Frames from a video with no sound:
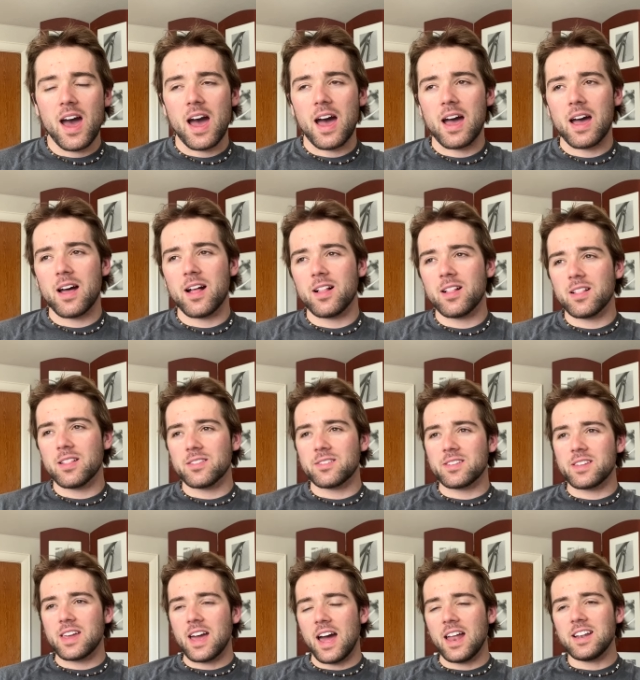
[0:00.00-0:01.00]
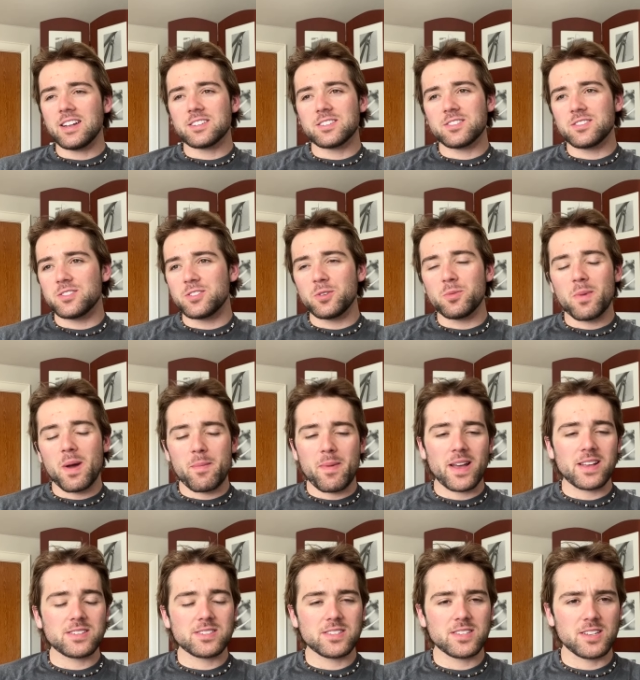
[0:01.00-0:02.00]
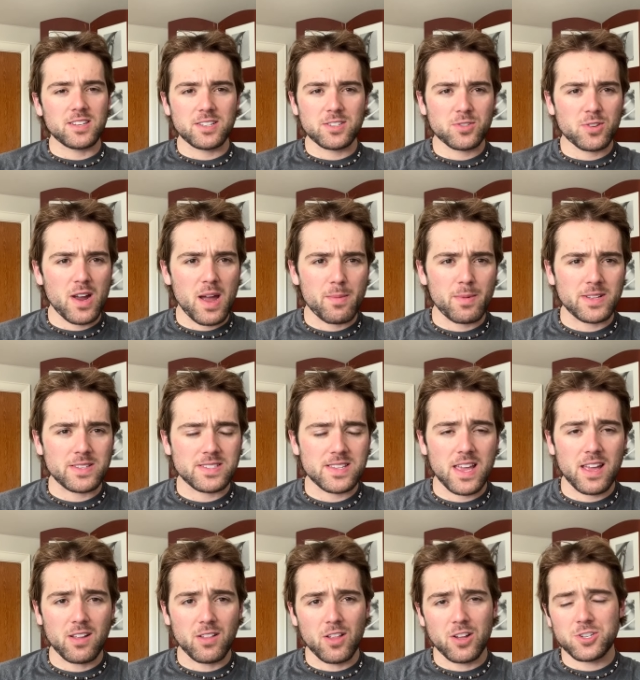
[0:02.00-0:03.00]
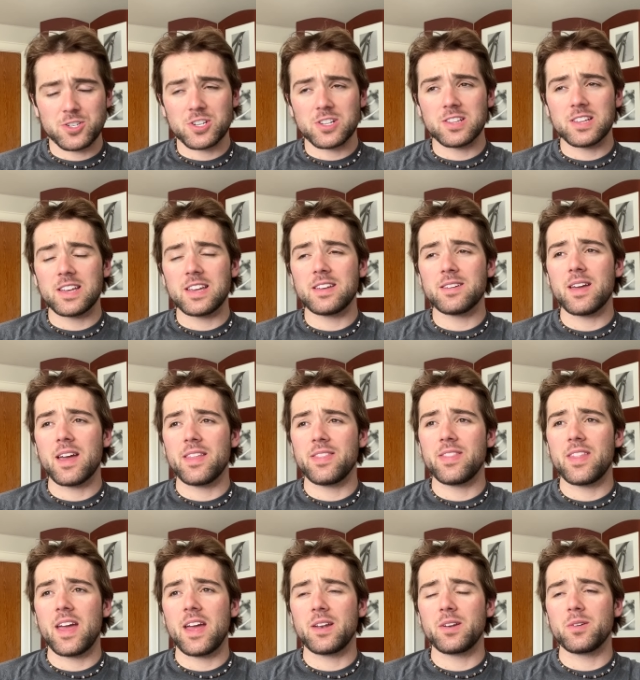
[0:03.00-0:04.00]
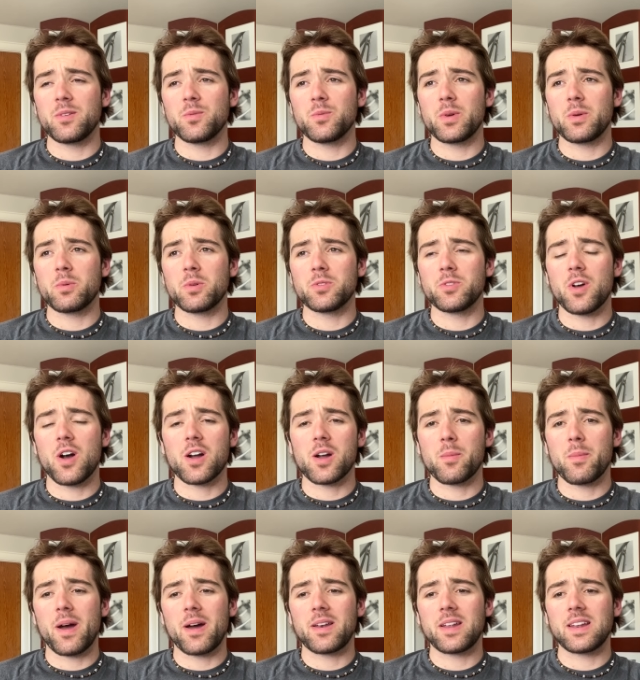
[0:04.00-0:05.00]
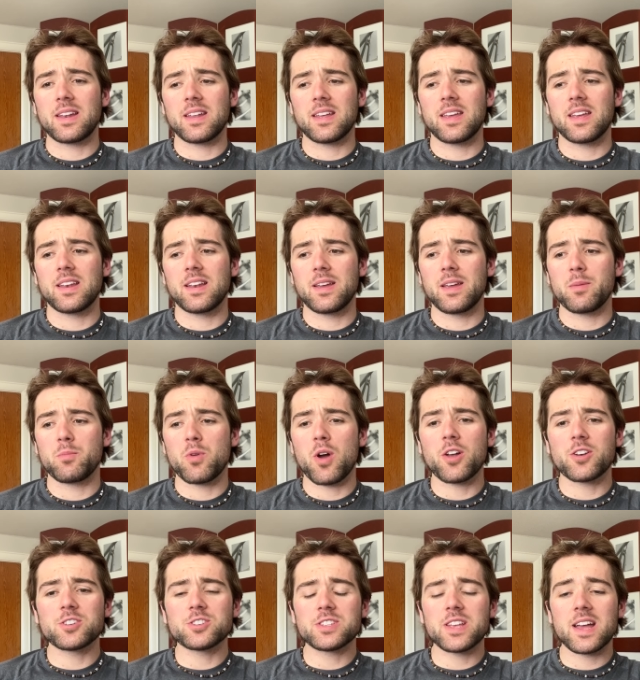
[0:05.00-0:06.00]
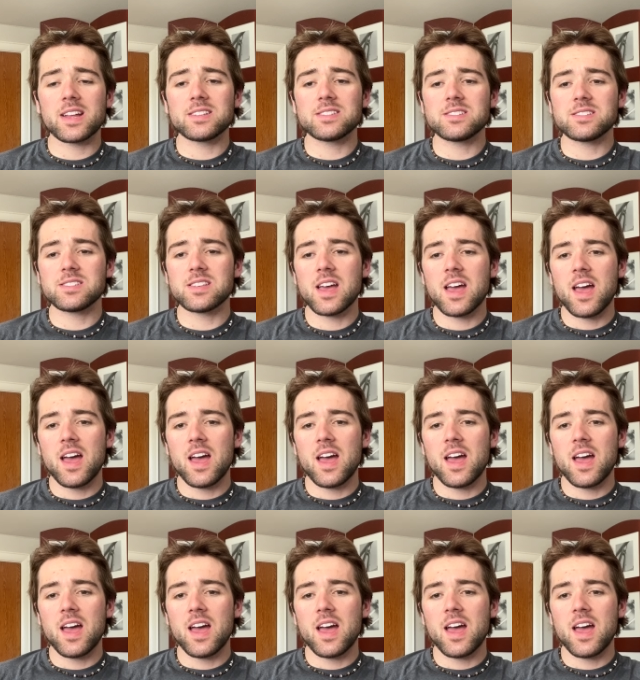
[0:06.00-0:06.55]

I'll kind of do my best to describe it psychologically, and then we will talk about it in a broader sense.